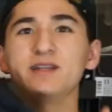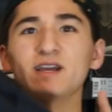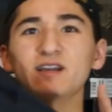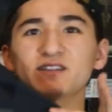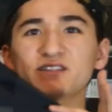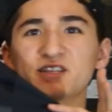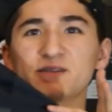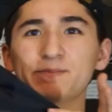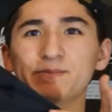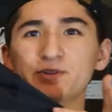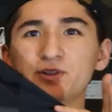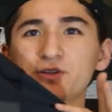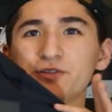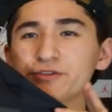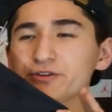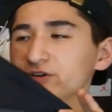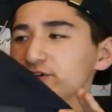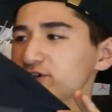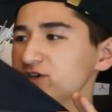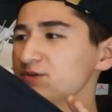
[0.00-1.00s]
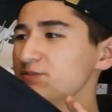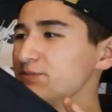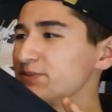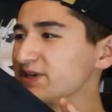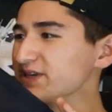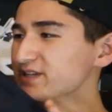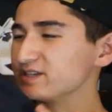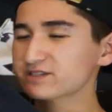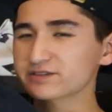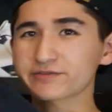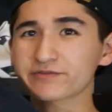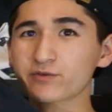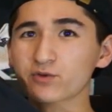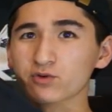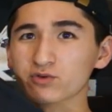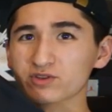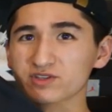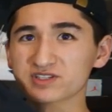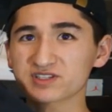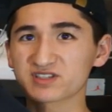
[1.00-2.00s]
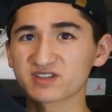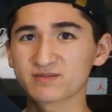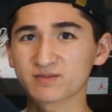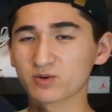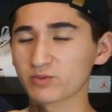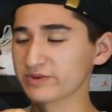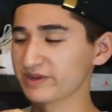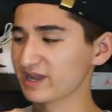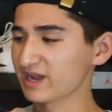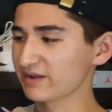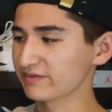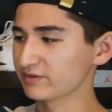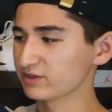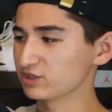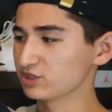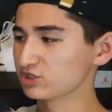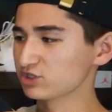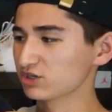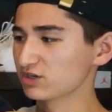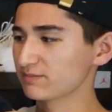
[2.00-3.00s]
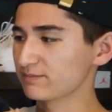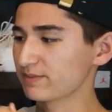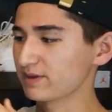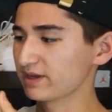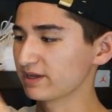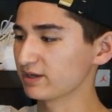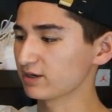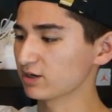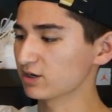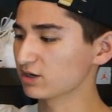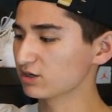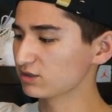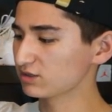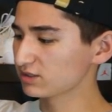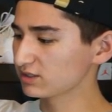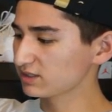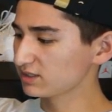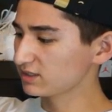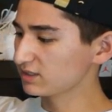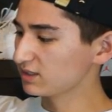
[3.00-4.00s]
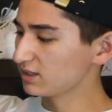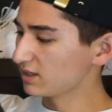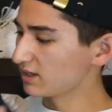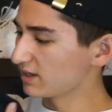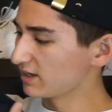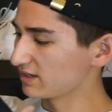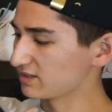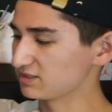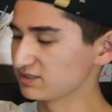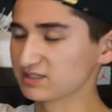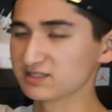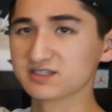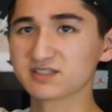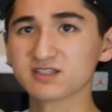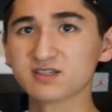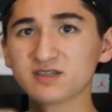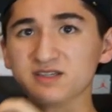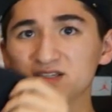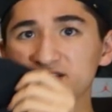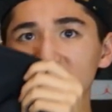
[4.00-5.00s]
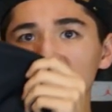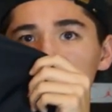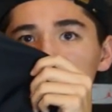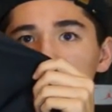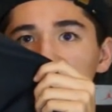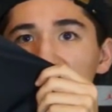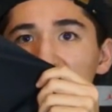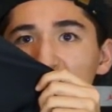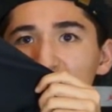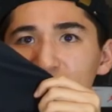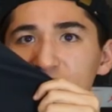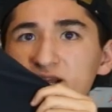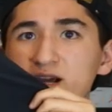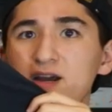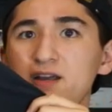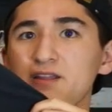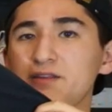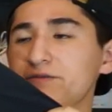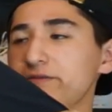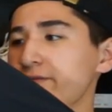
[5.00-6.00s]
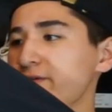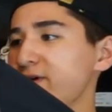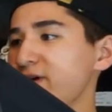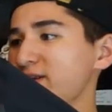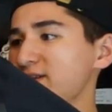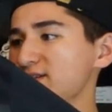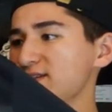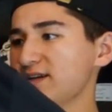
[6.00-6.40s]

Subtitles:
Next up, another good piece for the summer, we have this shirt by Hurley. As you can see, it says 99 in the front.